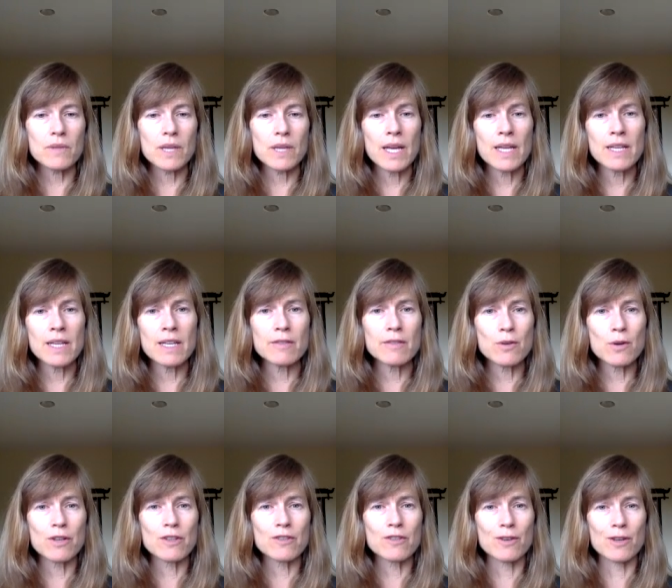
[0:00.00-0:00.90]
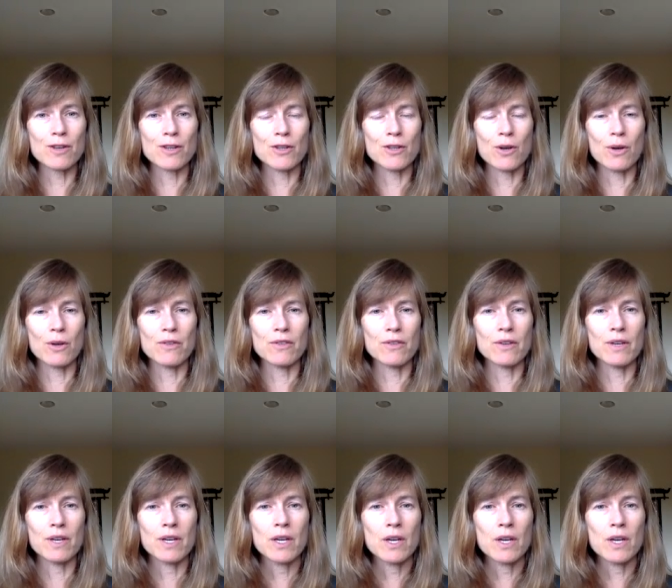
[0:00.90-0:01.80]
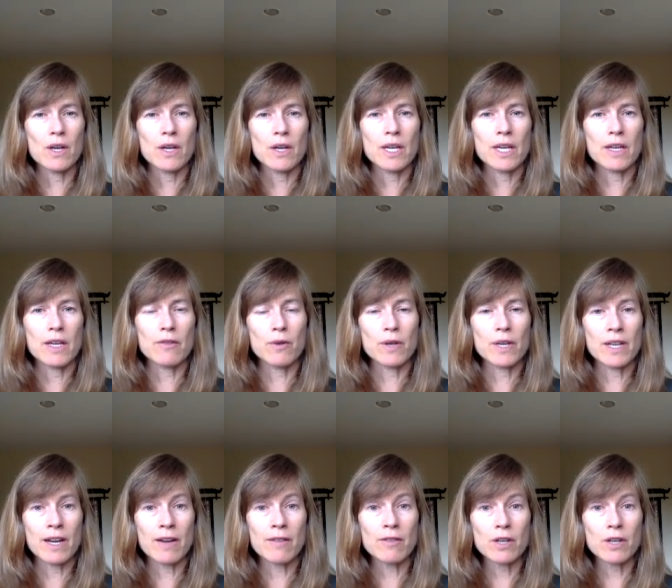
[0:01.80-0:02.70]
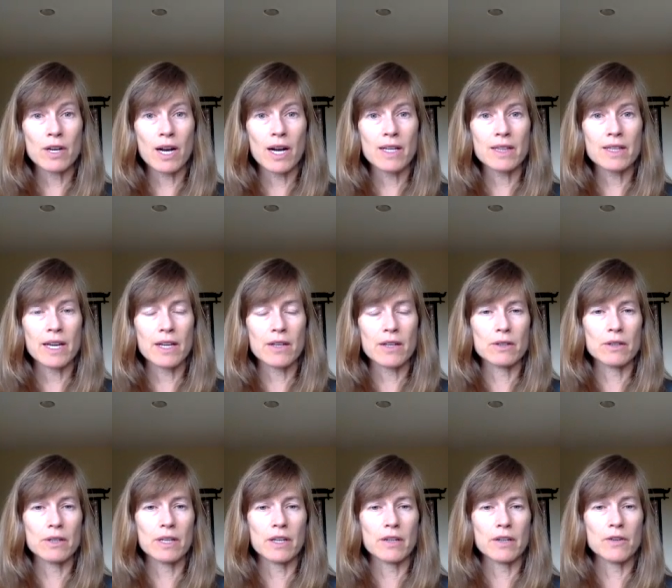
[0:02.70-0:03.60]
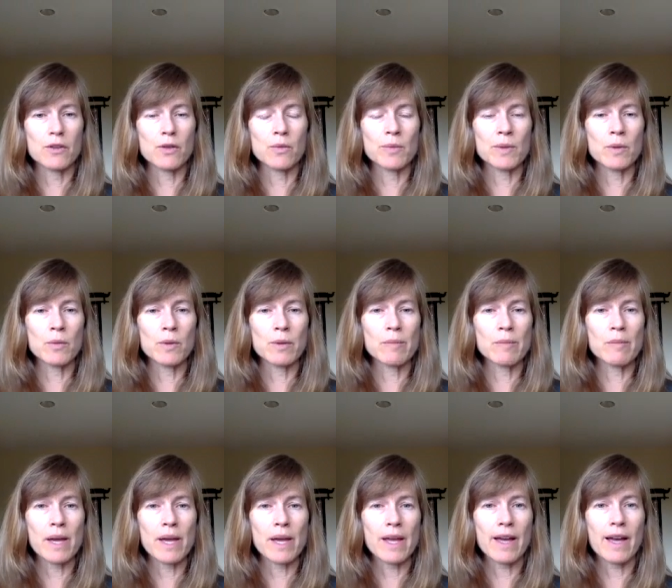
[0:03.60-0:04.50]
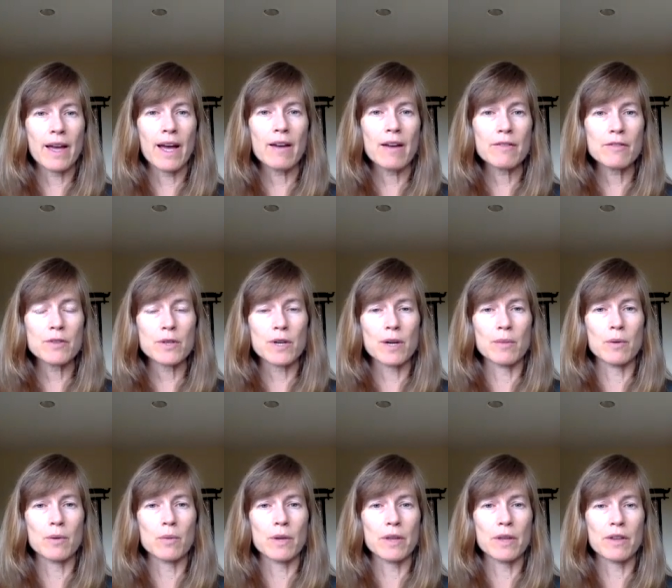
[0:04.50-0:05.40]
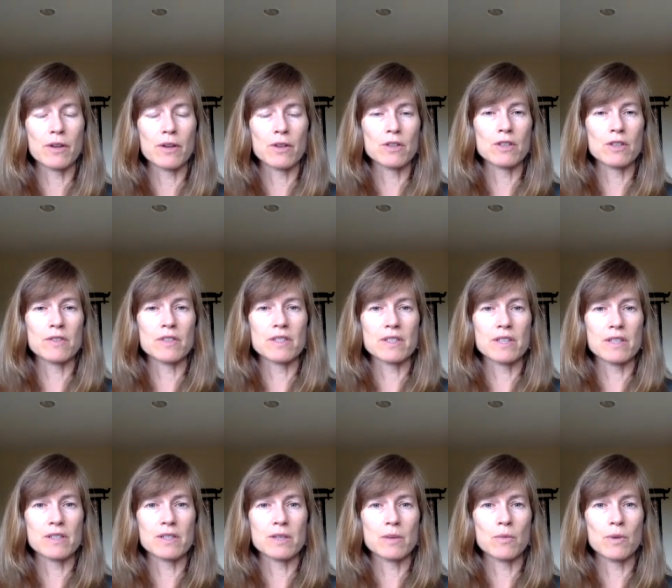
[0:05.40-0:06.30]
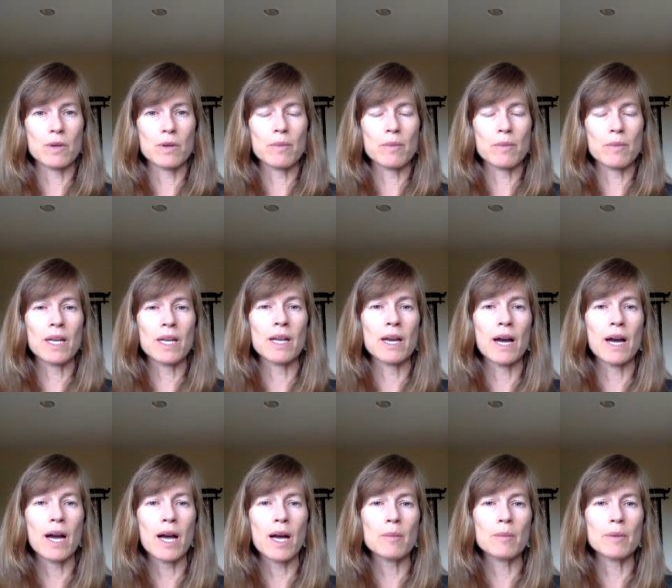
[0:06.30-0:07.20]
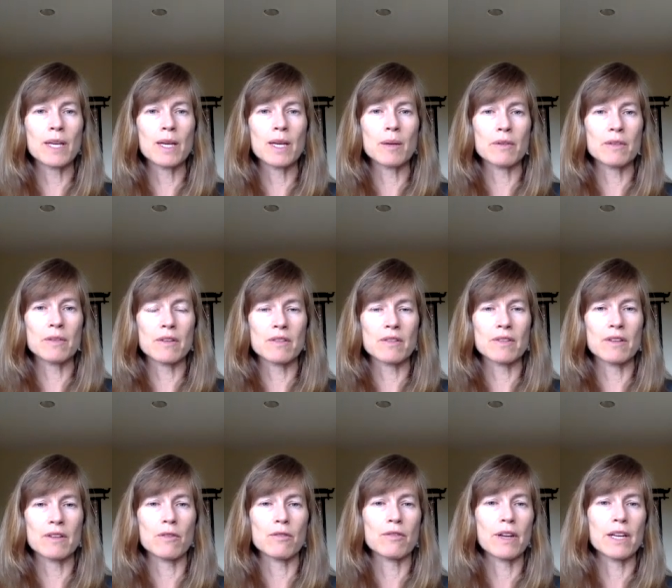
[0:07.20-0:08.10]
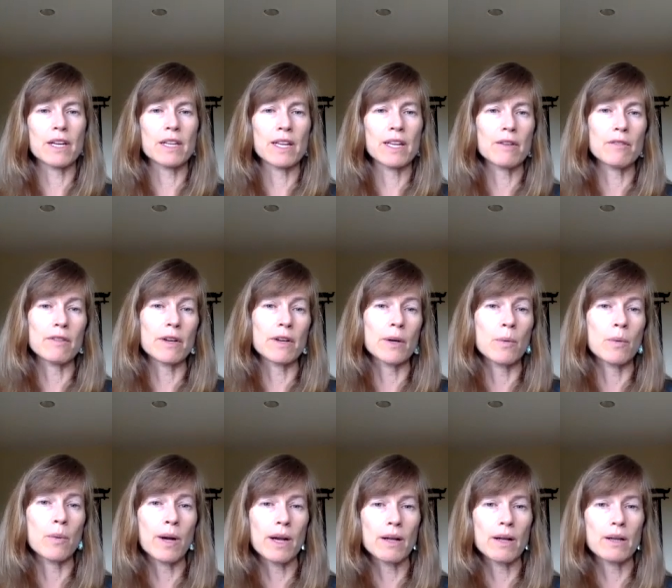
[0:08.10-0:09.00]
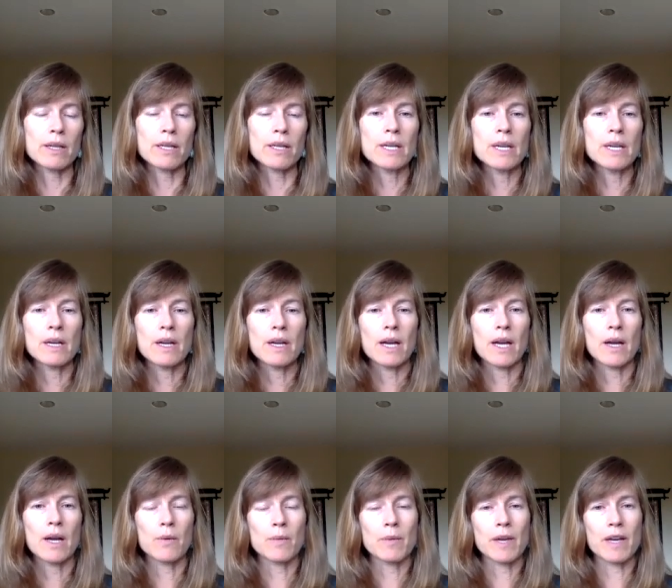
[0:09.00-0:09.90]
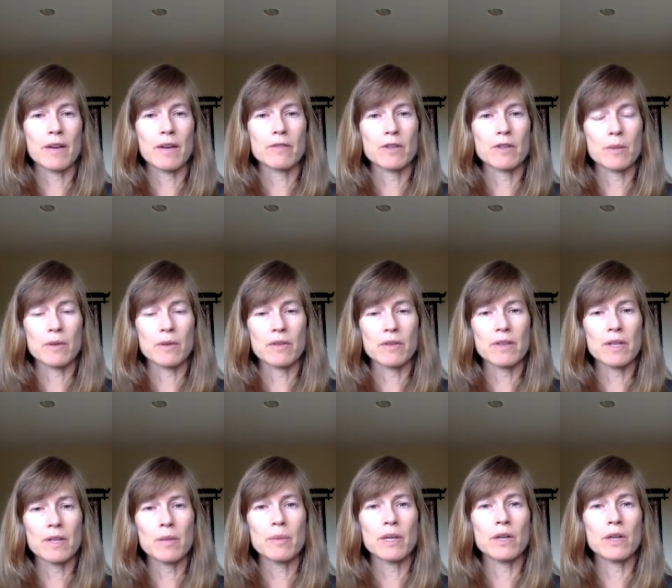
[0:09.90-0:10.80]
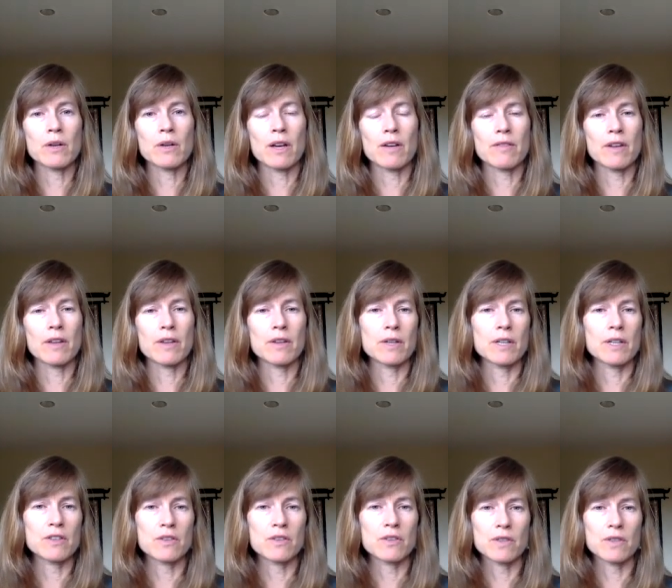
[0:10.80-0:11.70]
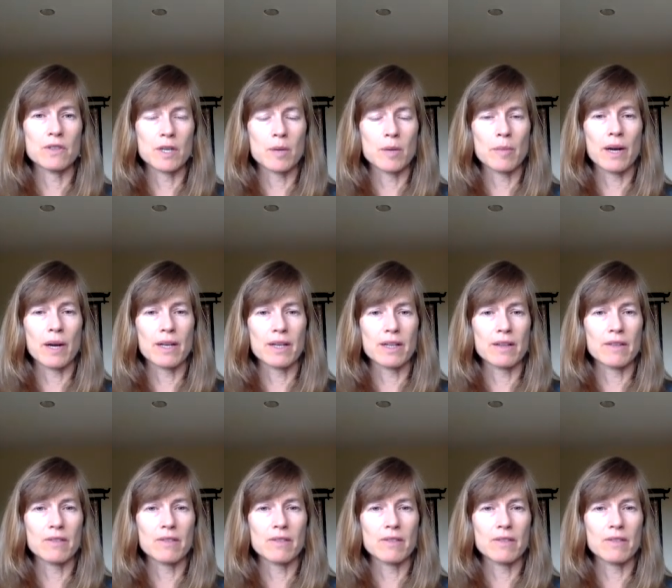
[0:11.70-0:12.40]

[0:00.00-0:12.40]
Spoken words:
And then of course for adults, if we never got that early attunement, we may have trouble with our nervous system. We may not be able to self-regulate very well, and we may have trouble sleeping or have other issues in our bodies.